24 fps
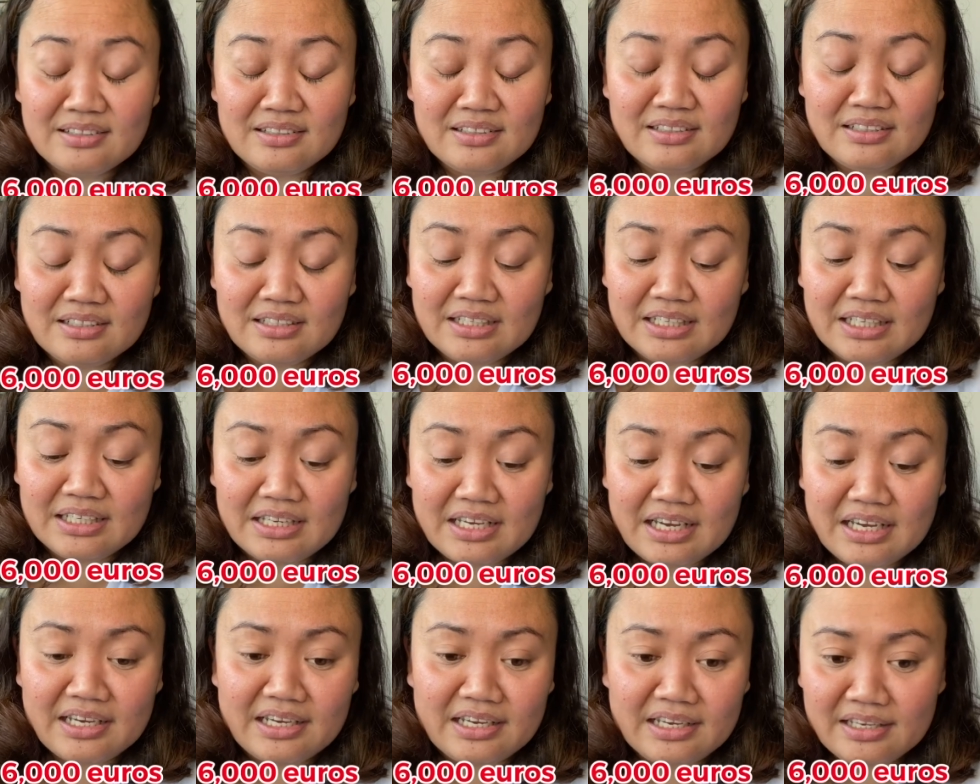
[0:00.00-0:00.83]
that
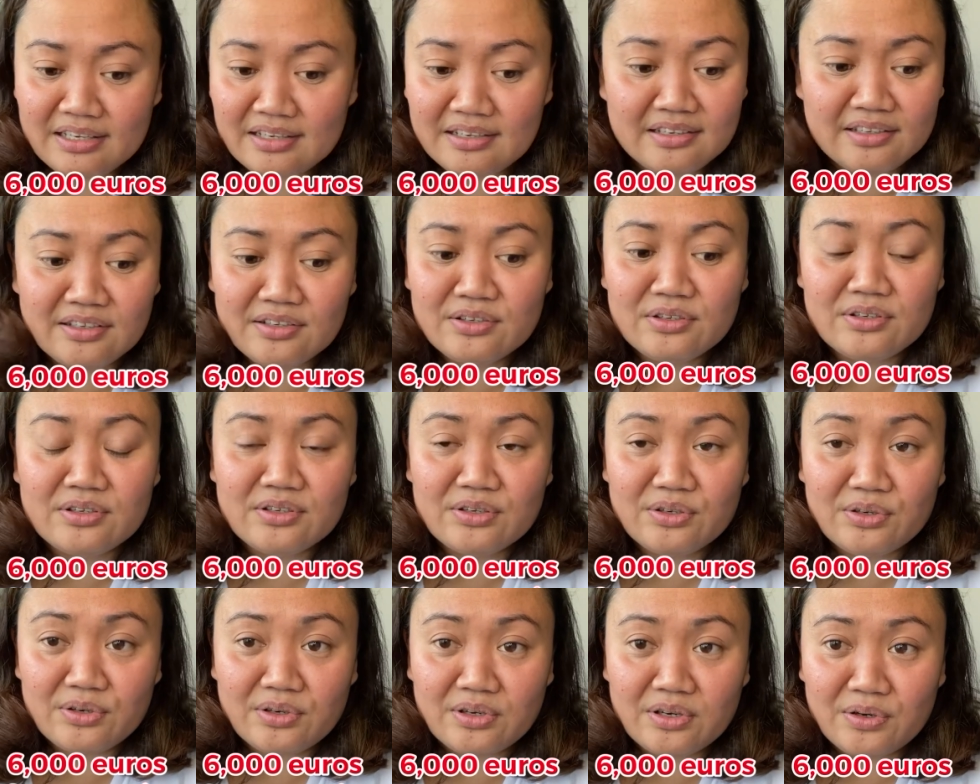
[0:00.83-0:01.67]
I
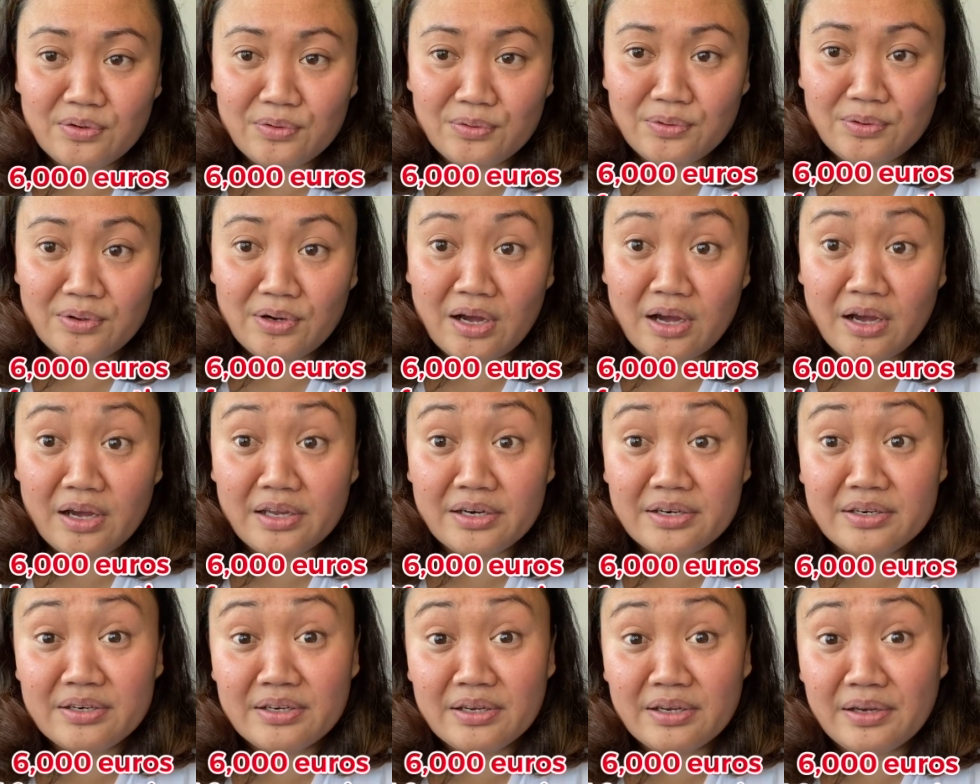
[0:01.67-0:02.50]

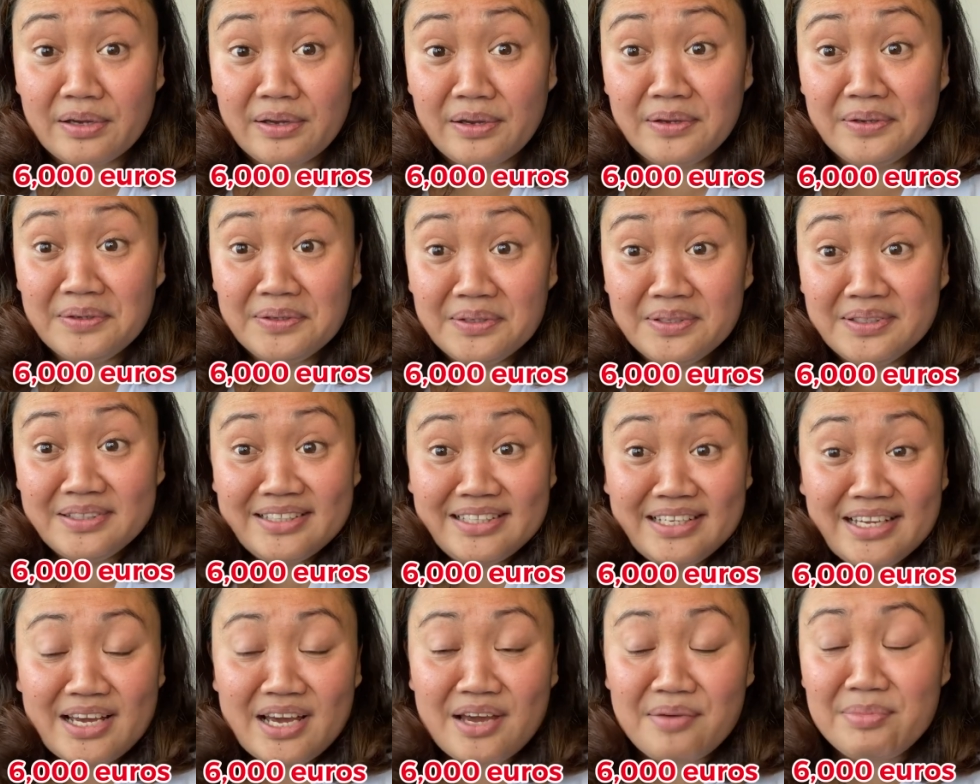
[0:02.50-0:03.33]
had
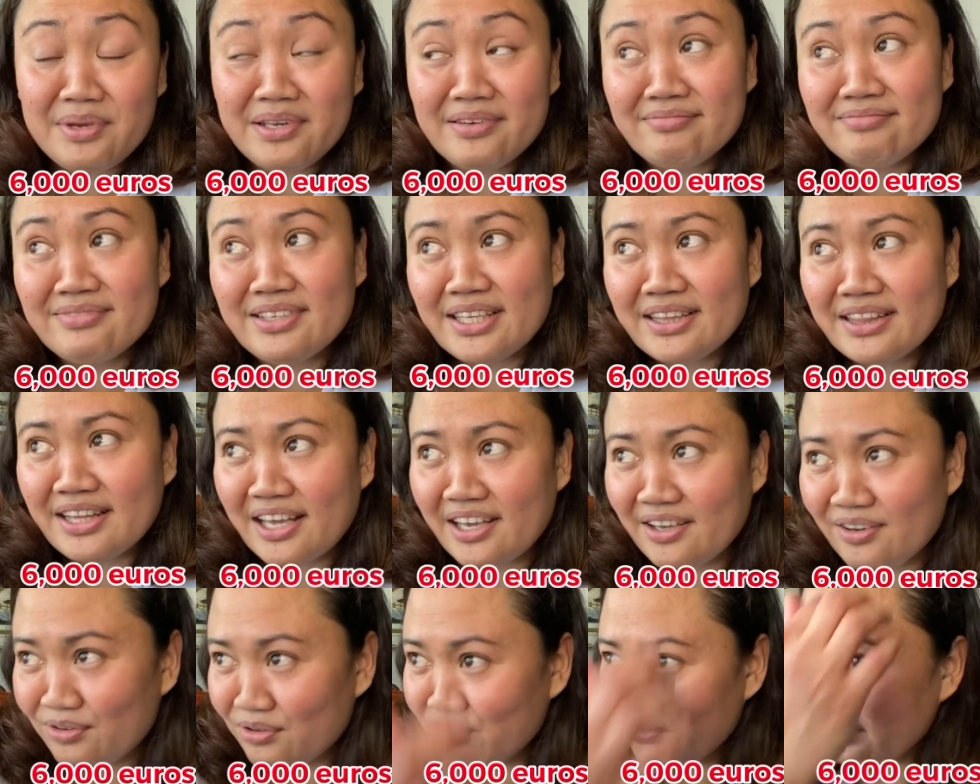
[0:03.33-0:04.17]
I mean that
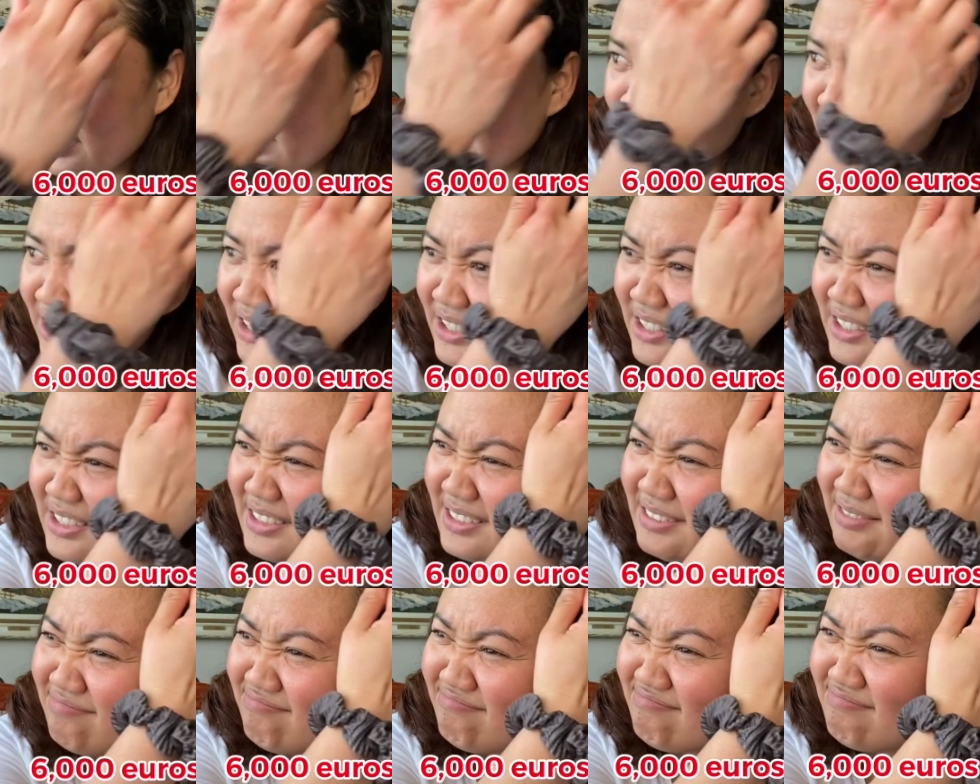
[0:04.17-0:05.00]
I
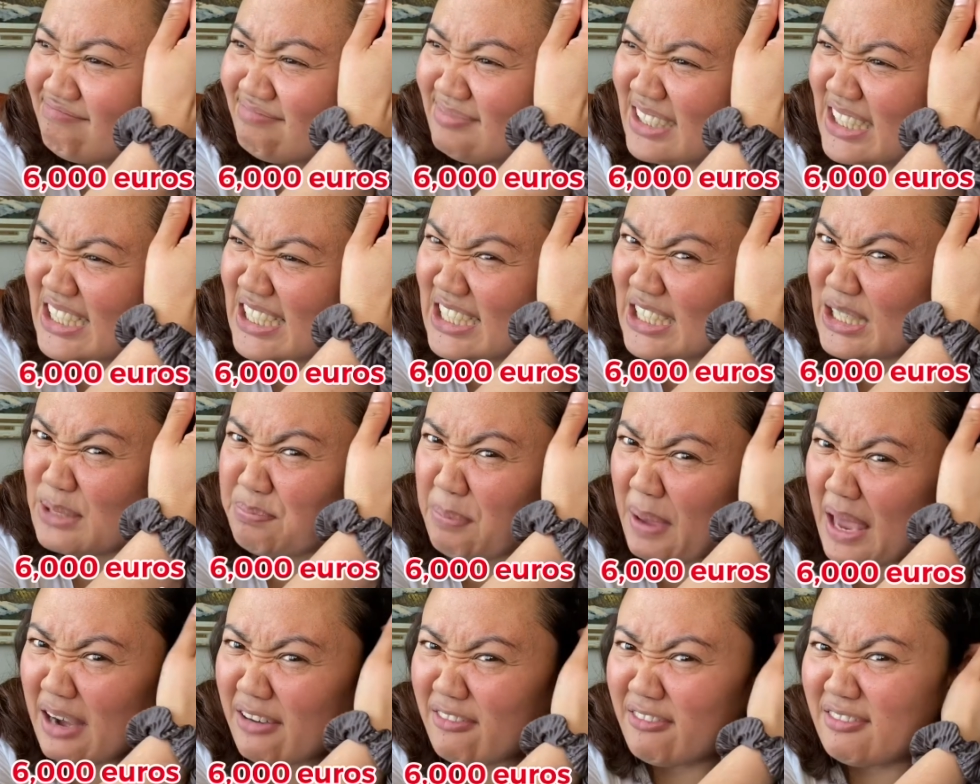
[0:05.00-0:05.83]
already
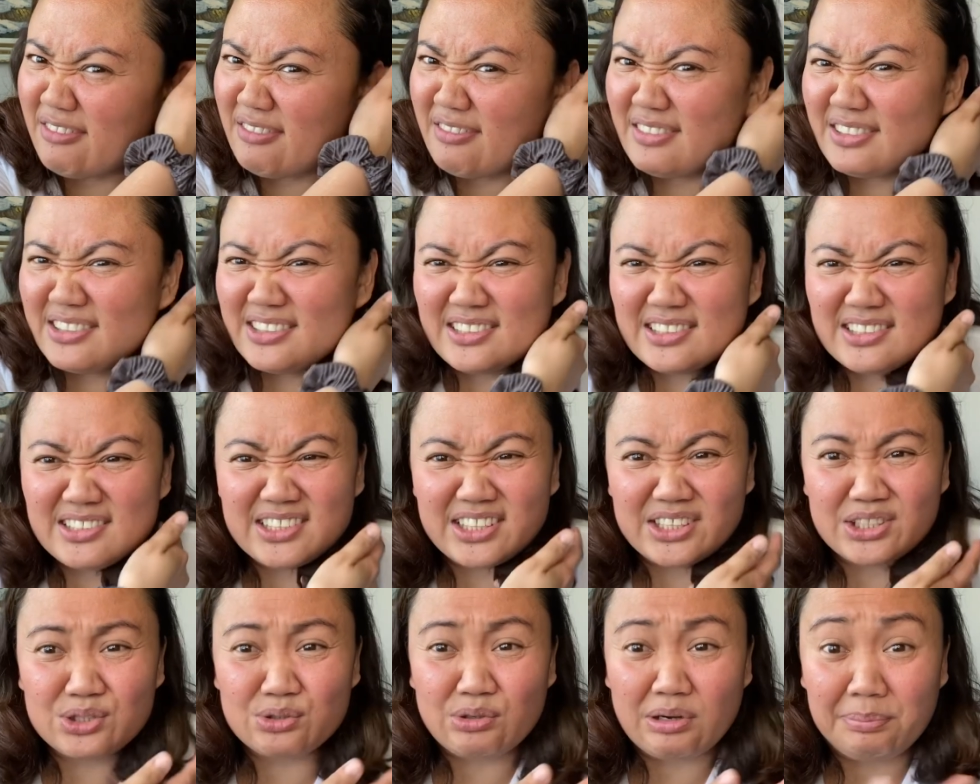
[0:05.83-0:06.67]
spent
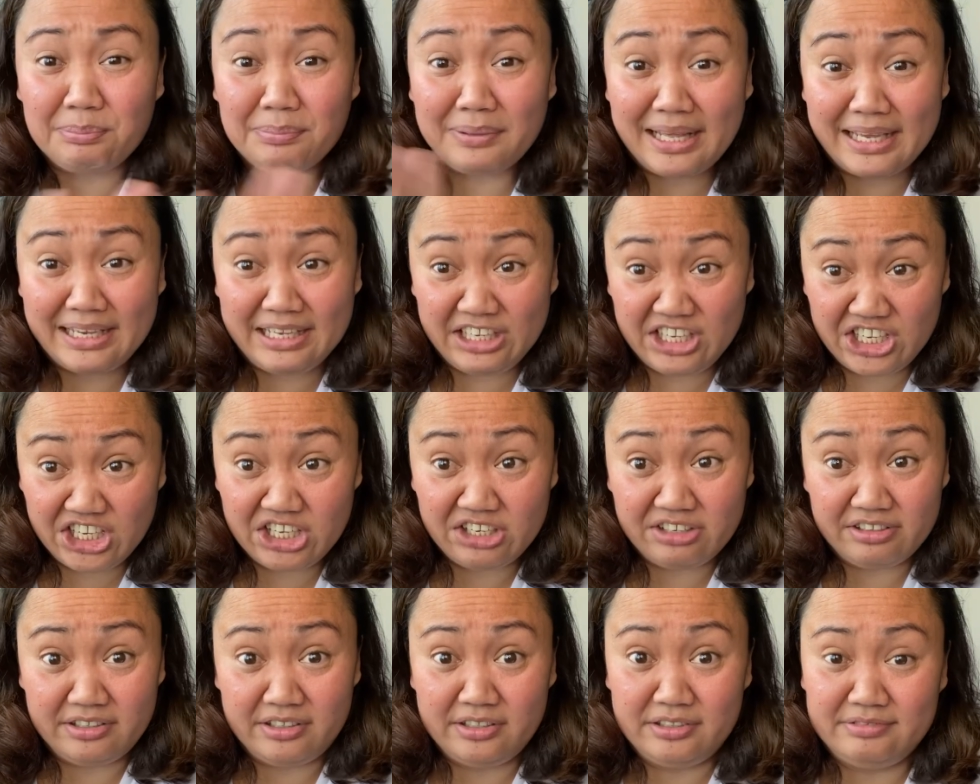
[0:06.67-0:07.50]
just to apply
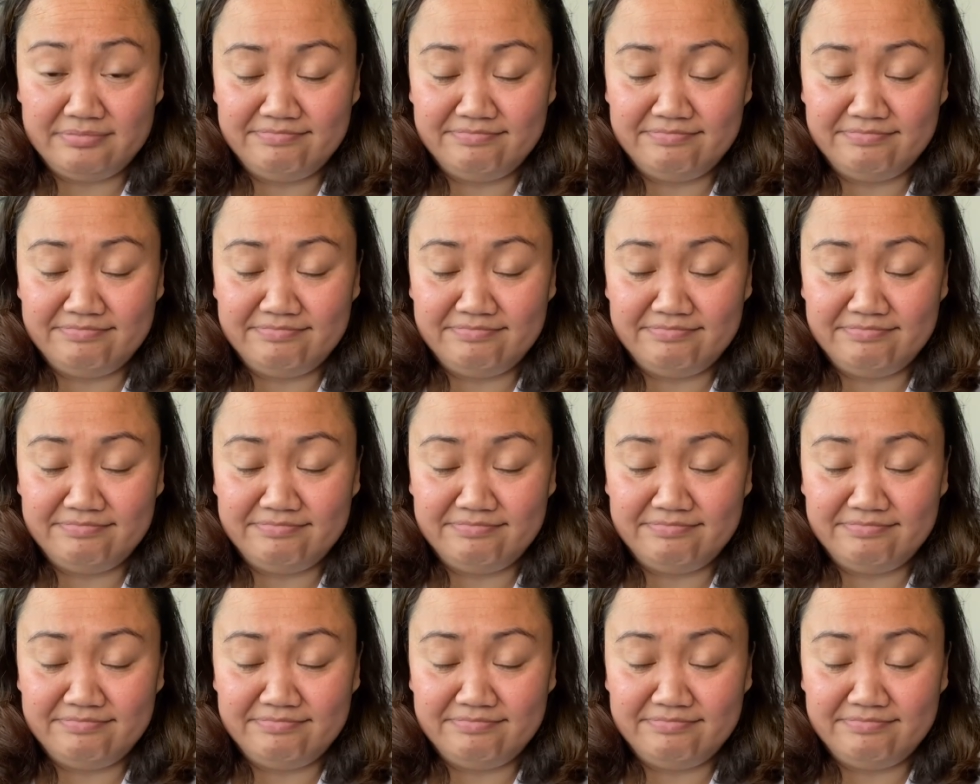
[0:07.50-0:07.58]
here.